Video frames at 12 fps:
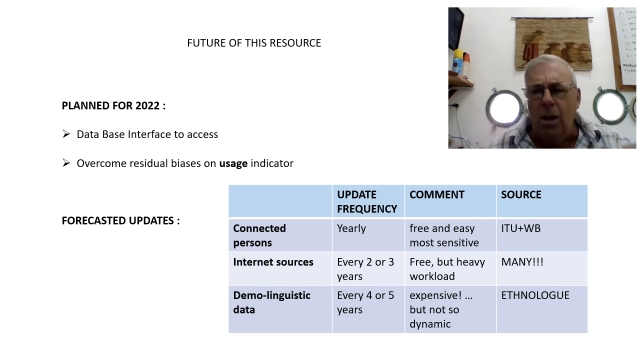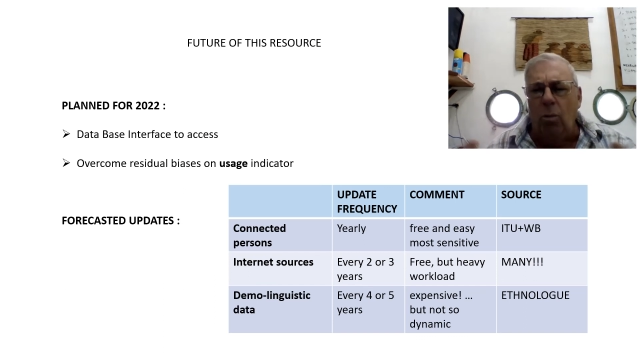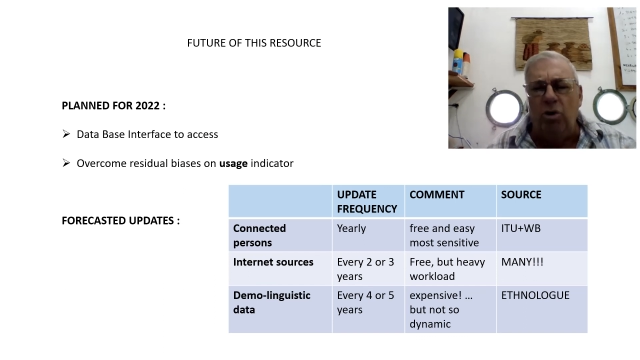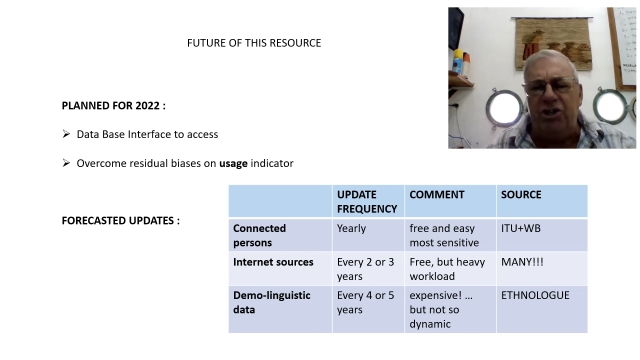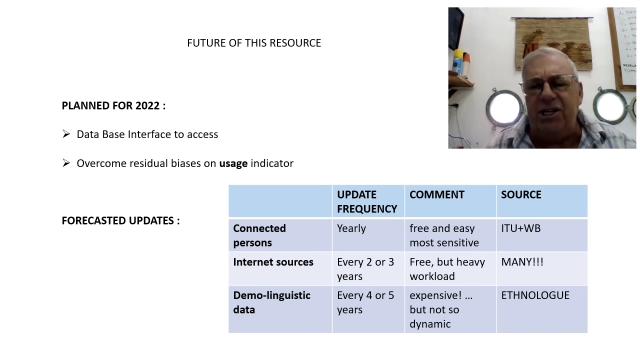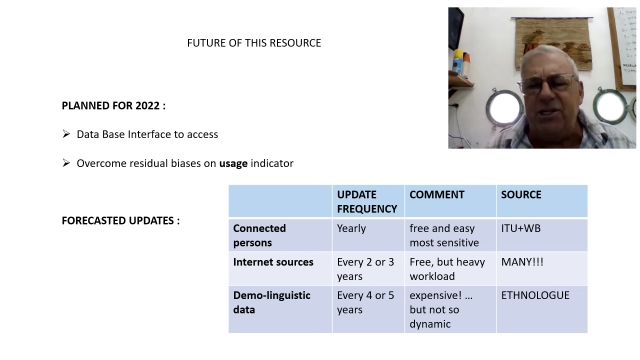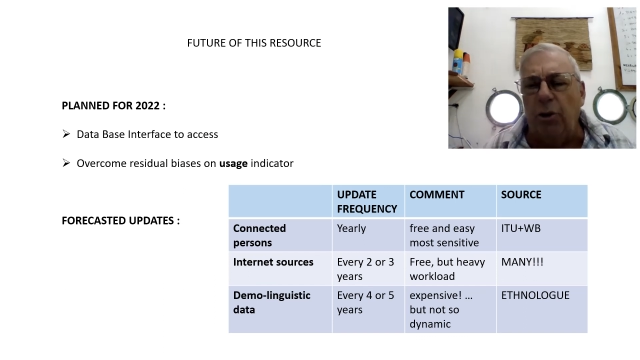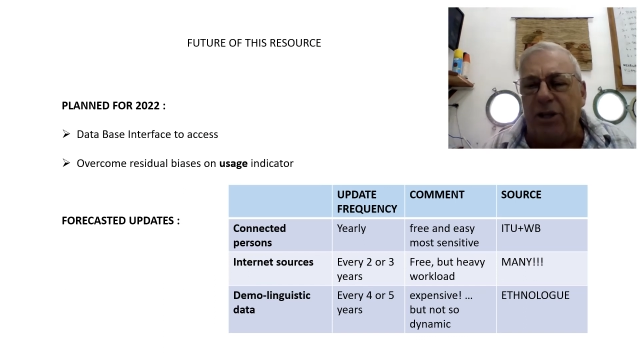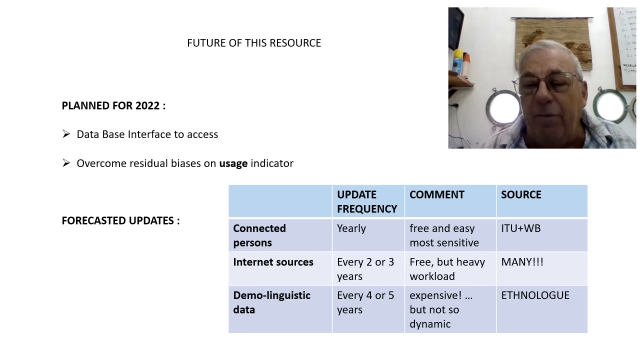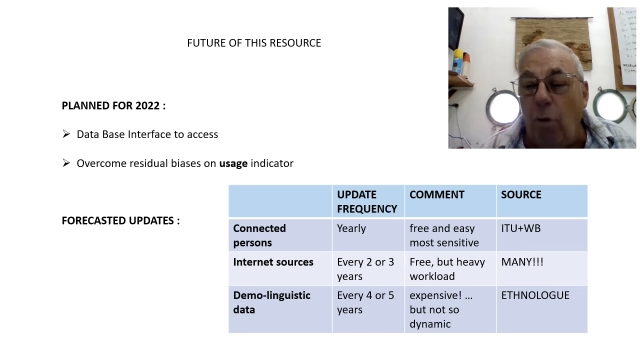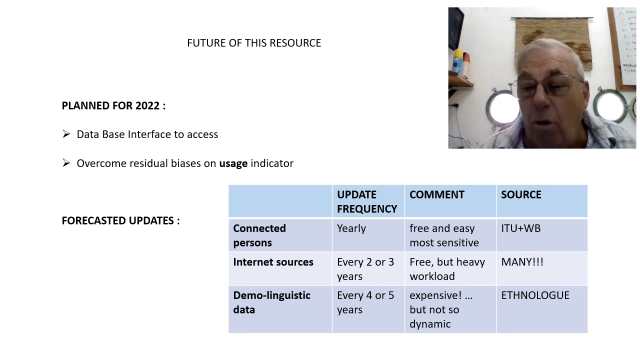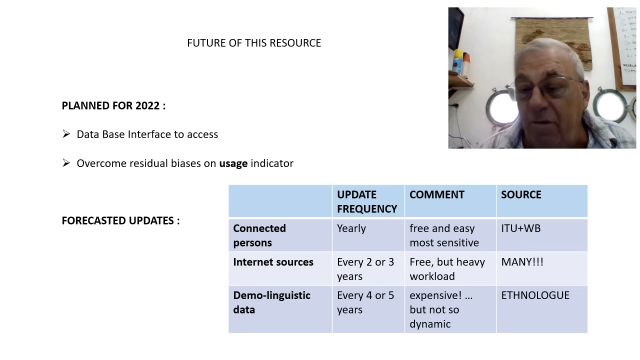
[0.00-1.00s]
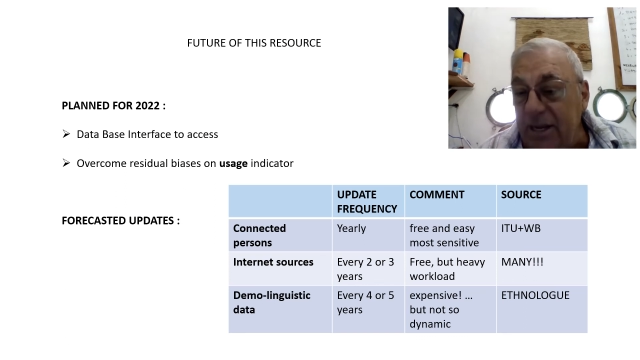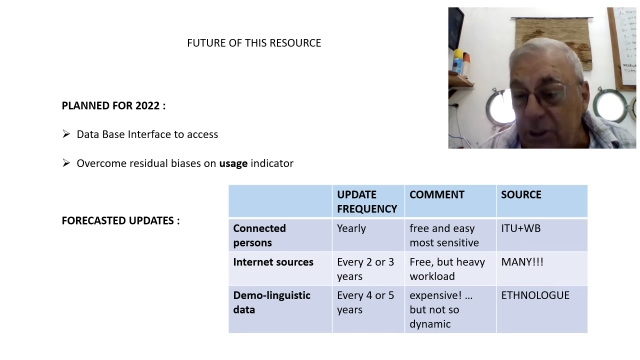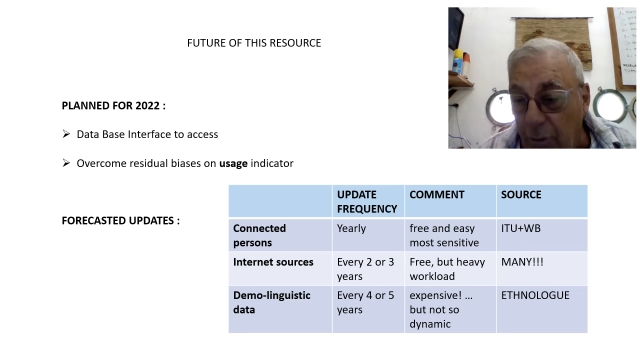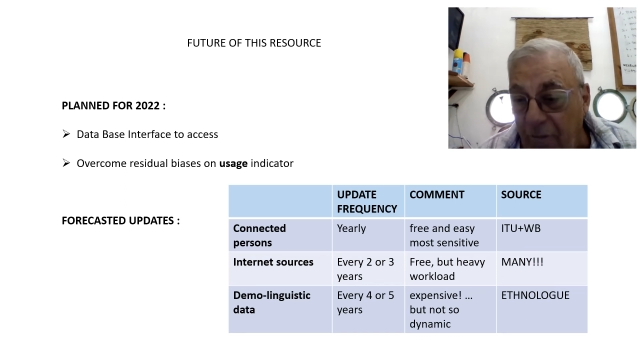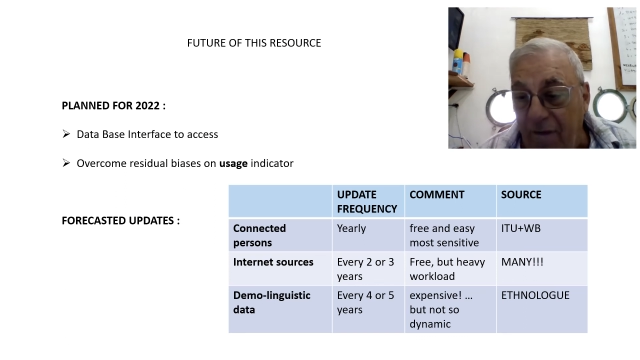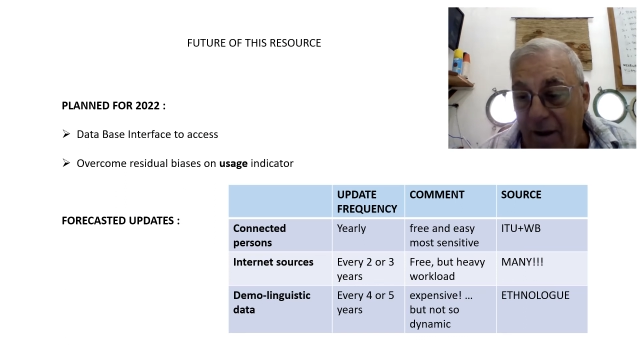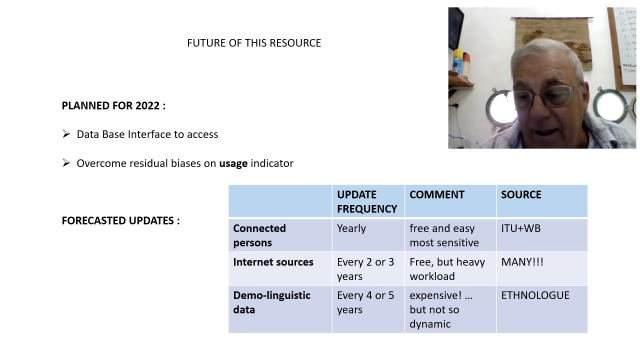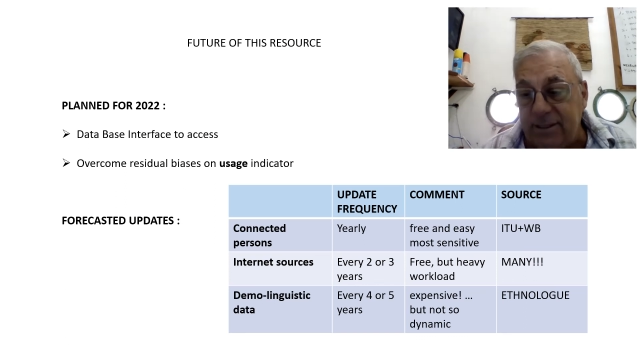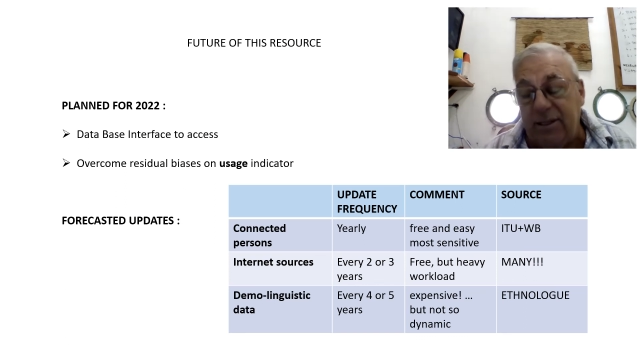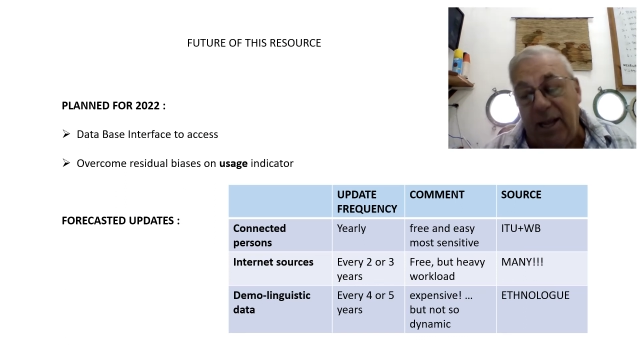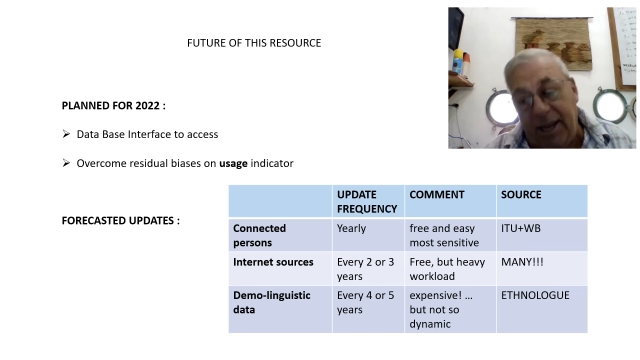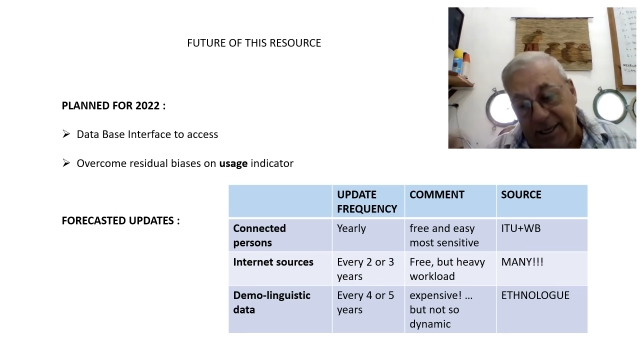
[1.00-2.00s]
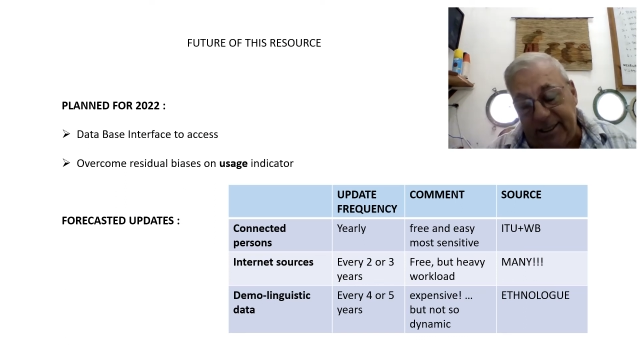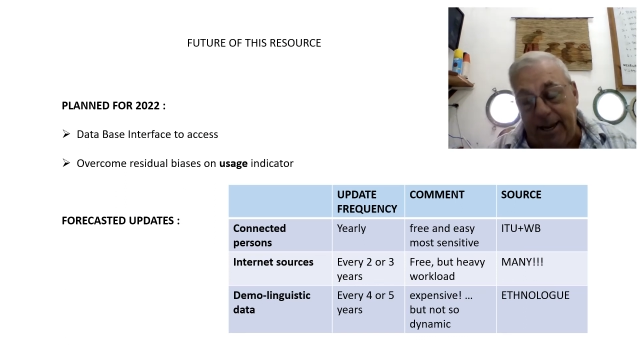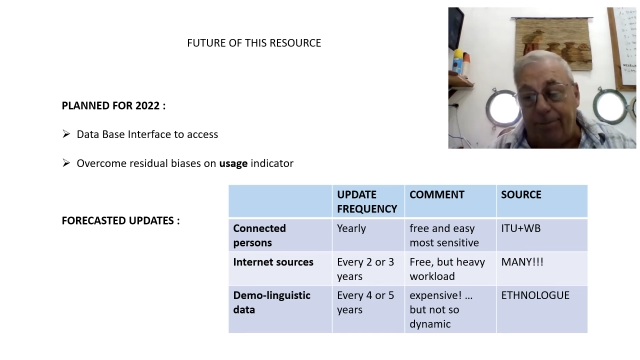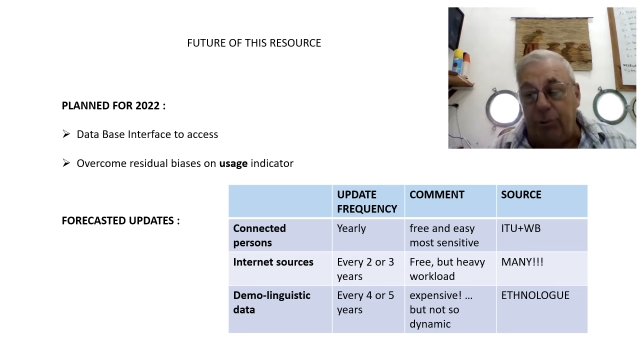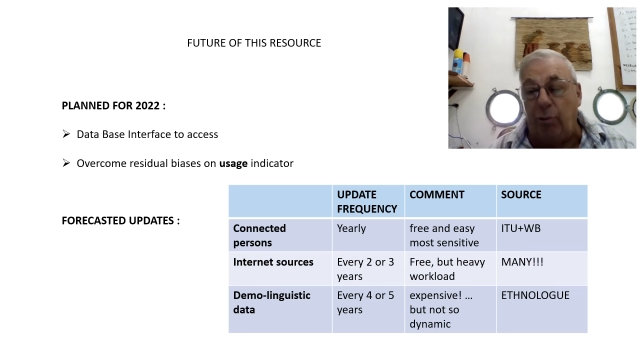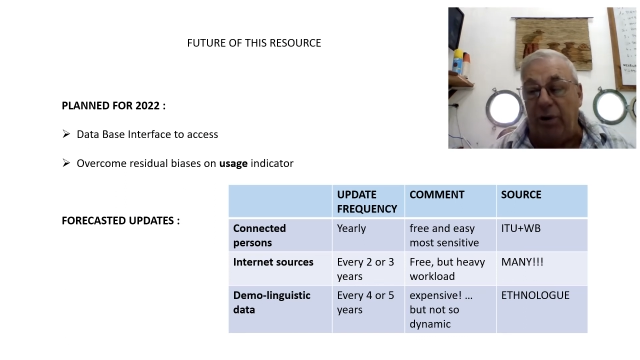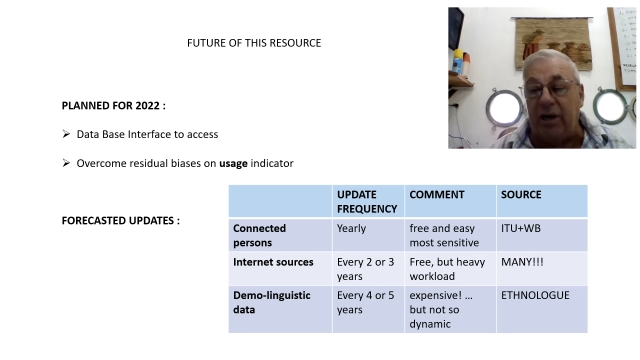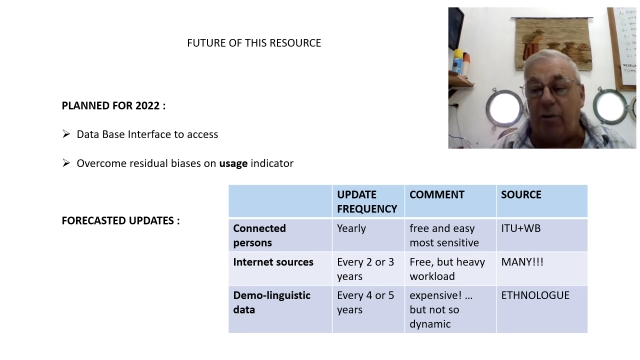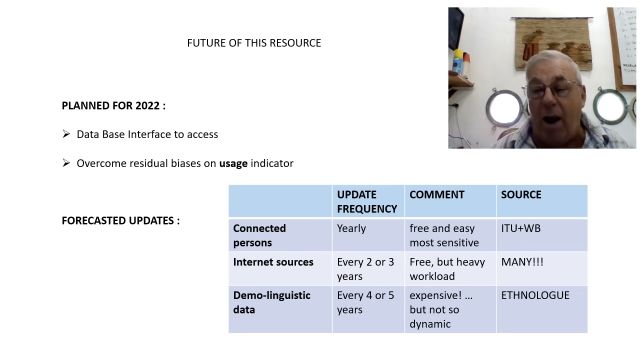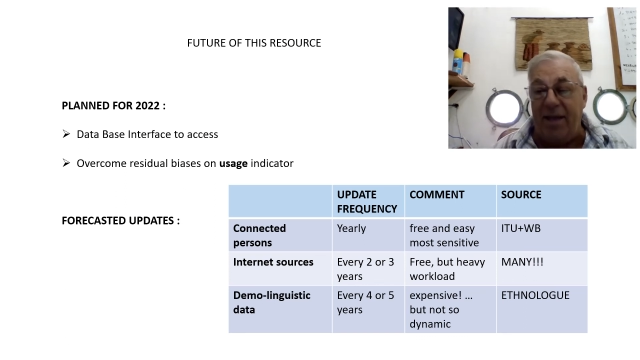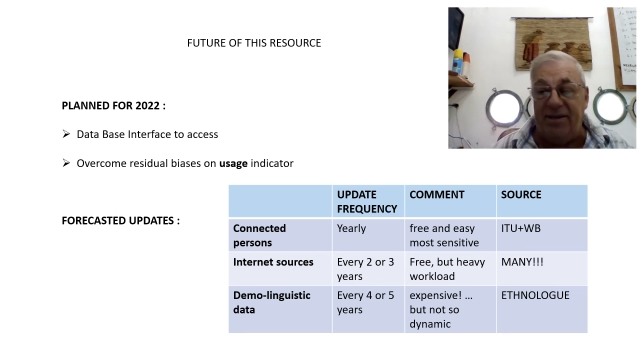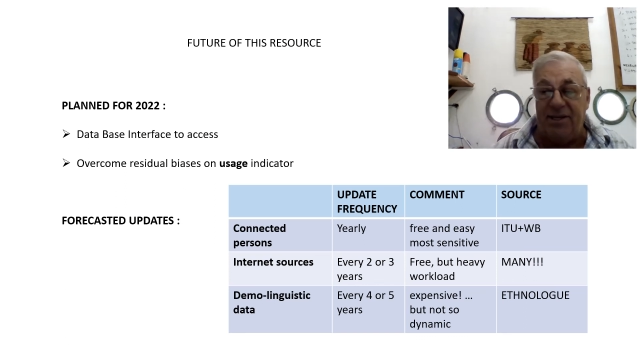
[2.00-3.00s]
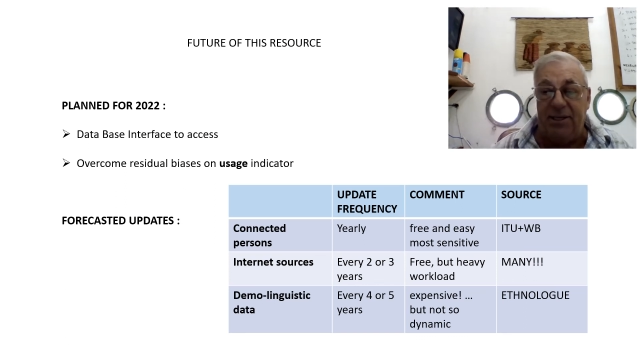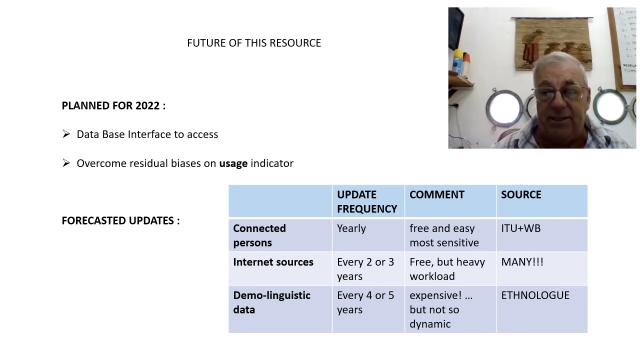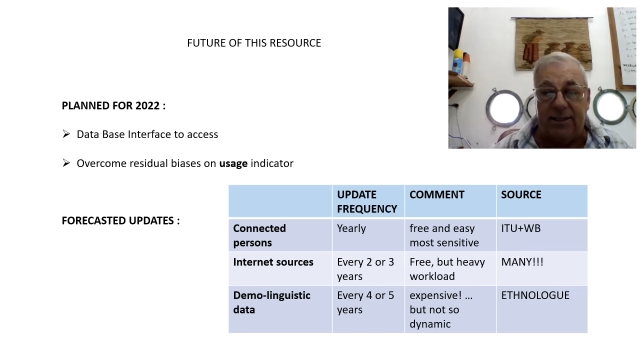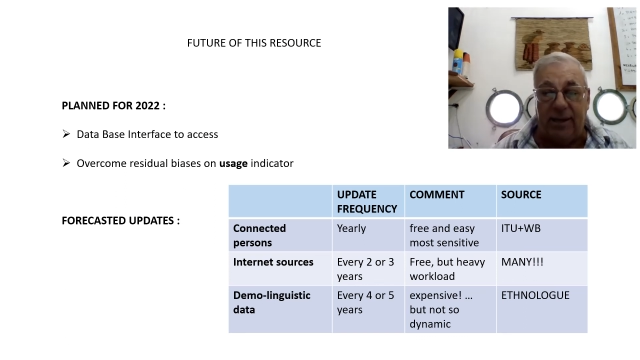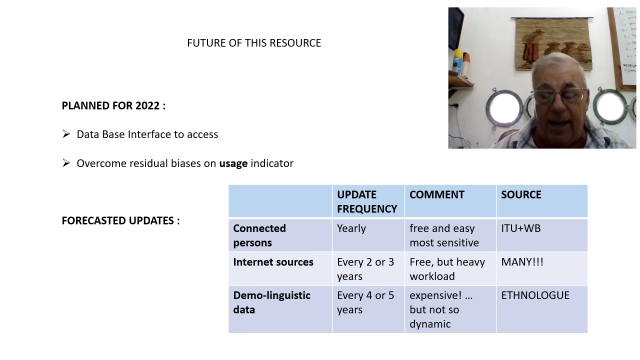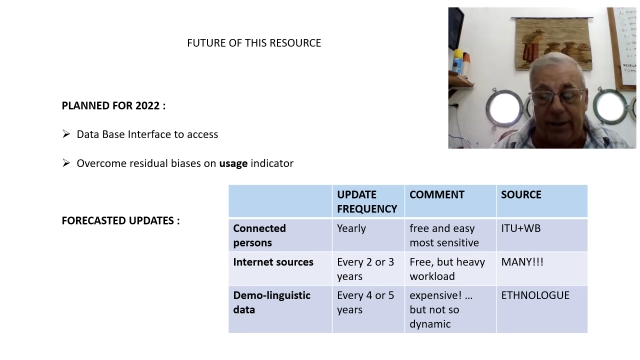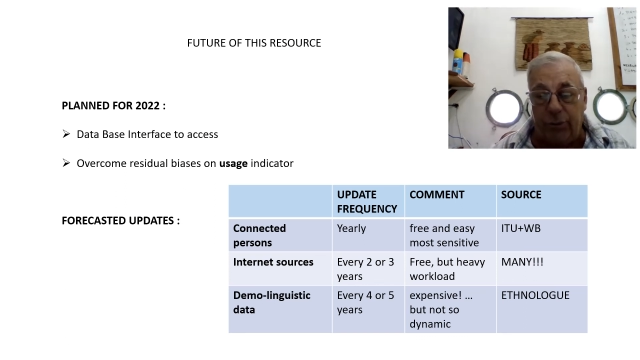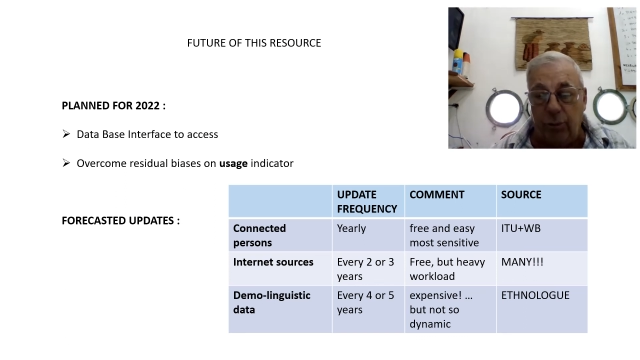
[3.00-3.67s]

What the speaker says: which is not evolving so fast, except during crises like